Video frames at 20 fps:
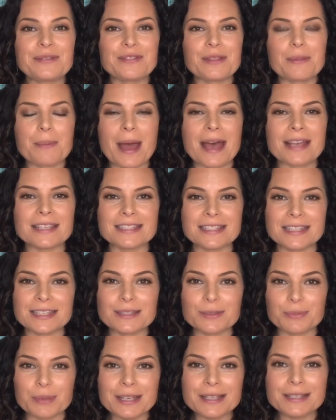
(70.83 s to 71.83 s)
for the past
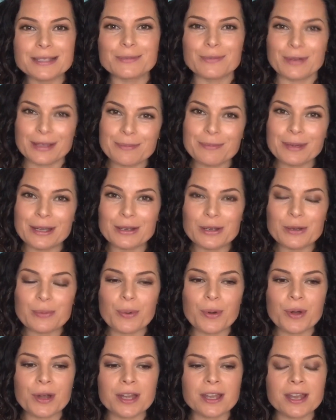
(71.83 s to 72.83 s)
6 weeks with my
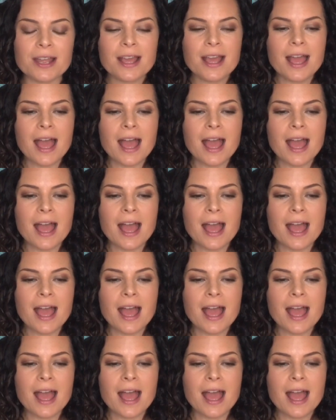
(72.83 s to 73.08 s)
newborn,